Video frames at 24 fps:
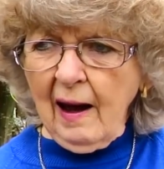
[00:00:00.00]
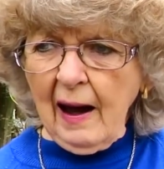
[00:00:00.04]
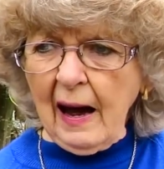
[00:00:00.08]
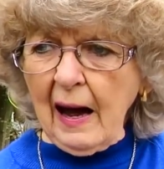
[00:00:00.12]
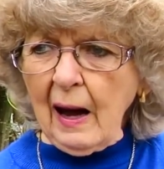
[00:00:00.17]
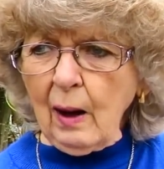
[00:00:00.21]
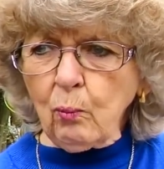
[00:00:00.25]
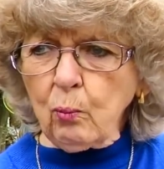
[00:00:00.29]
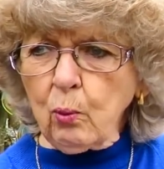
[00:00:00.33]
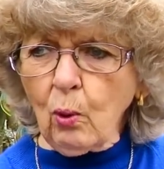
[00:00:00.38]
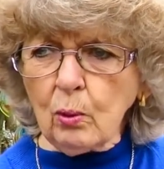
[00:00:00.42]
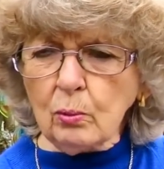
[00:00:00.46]

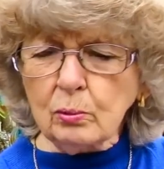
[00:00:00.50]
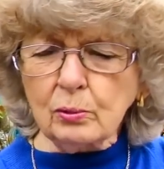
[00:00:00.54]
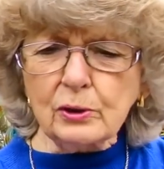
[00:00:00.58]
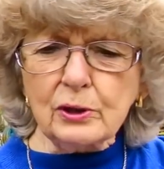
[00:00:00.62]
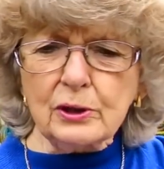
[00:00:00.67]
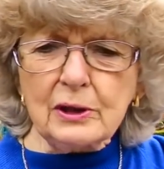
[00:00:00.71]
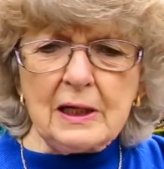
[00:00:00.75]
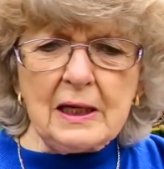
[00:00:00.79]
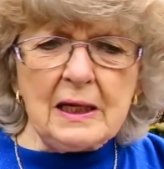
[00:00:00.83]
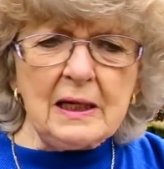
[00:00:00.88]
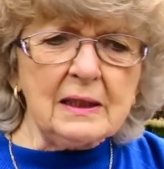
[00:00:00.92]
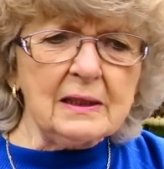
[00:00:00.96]
I won't
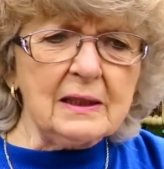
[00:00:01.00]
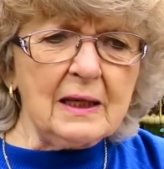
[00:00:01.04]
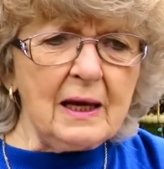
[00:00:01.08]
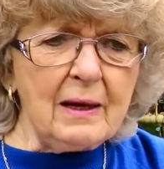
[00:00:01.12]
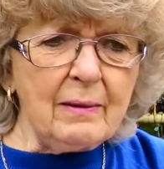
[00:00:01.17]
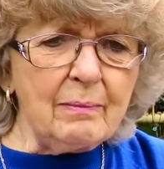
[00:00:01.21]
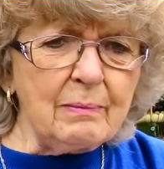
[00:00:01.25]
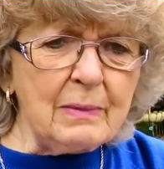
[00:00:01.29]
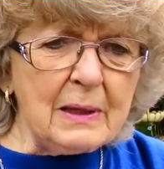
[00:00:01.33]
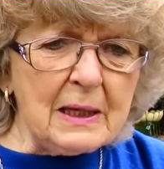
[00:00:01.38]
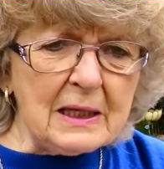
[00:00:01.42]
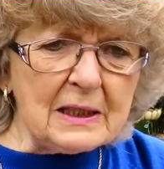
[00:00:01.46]
send
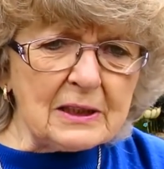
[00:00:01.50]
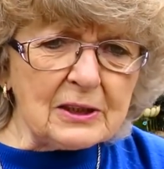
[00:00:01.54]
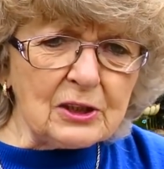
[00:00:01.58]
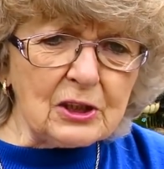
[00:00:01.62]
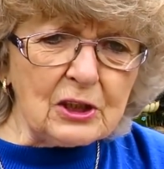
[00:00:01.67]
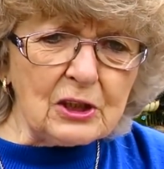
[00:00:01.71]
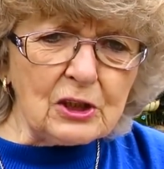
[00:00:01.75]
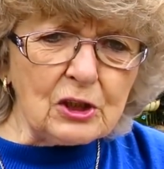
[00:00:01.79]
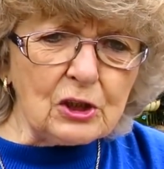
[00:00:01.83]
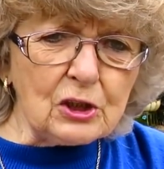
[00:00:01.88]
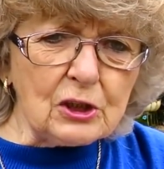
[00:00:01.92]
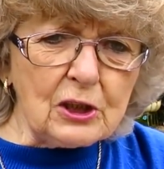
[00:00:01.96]
a
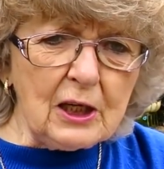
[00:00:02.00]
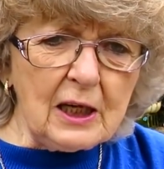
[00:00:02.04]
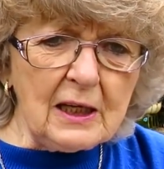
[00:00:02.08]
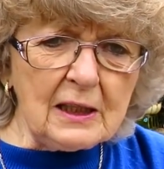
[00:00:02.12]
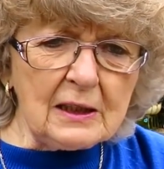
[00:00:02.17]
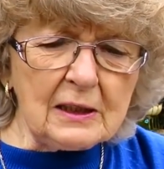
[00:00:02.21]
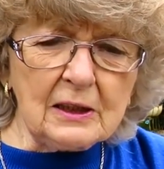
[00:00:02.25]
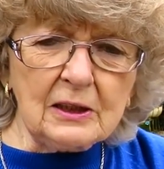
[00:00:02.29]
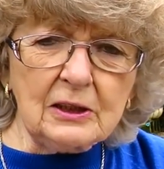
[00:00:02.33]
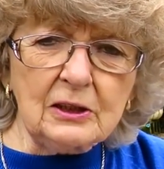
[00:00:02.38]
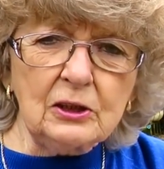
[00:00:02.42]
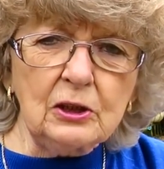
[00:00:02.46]
message
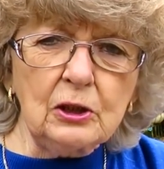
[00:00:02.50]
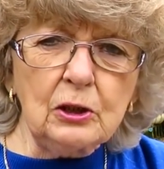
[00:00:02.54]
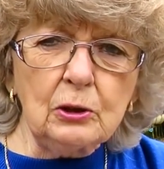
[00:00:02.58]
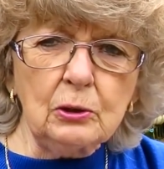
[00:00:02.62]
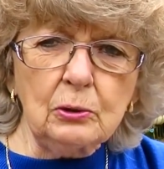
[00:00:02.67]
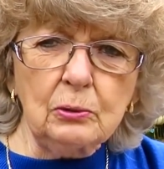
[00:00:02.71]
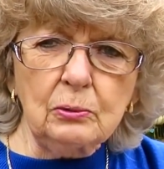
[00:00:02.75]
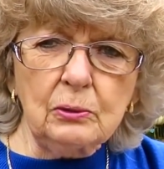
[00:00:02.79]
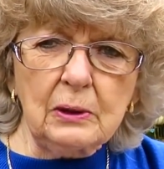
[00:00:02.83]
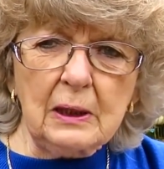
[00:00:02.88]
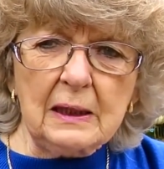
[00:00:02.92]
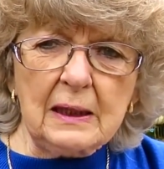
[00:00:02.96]
telling
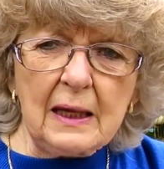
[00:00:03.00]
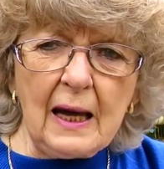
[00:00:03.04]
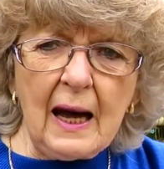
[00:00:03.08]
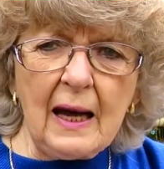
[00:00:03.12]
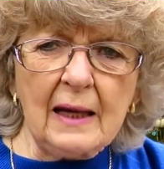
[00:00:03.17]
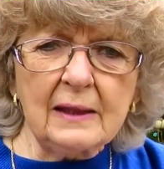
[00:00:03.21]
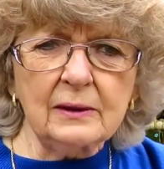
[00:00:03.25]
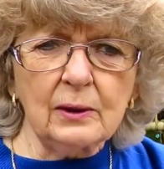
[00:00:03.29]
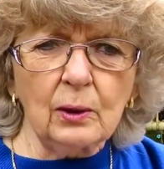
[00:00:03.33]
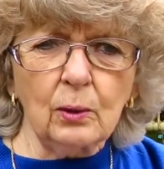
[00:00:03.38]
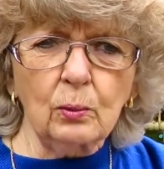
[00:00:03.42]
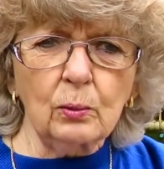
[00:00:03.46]
you that
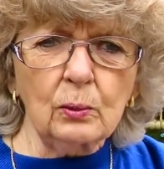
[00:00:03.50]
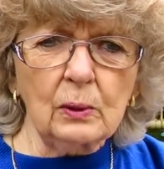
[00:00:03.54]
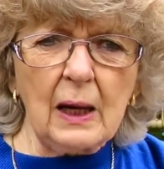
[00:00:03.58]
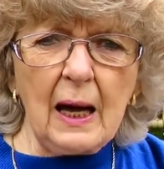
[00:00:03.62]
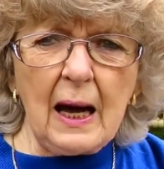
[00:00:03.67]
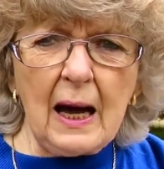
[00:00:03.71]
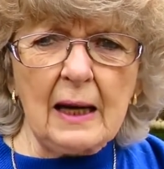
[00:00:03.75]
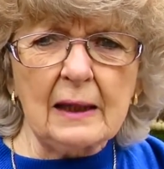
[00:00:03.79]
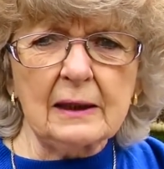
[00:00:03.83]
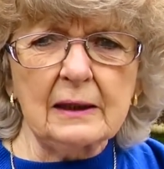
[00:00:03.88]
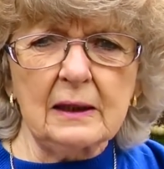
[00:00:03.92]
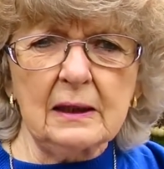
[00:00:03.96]
I don't
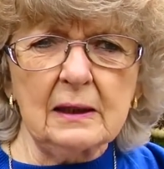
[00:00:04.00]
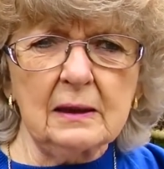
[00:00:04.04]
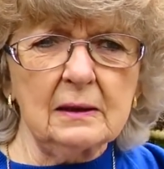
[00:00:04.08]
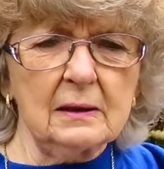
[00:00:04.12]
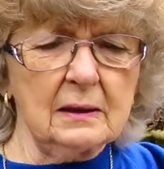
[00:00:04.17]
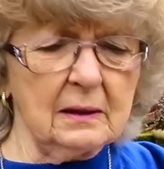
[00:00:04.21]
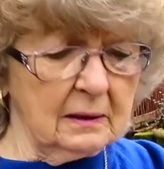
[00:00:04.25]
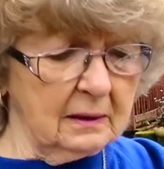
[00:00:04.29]
like it.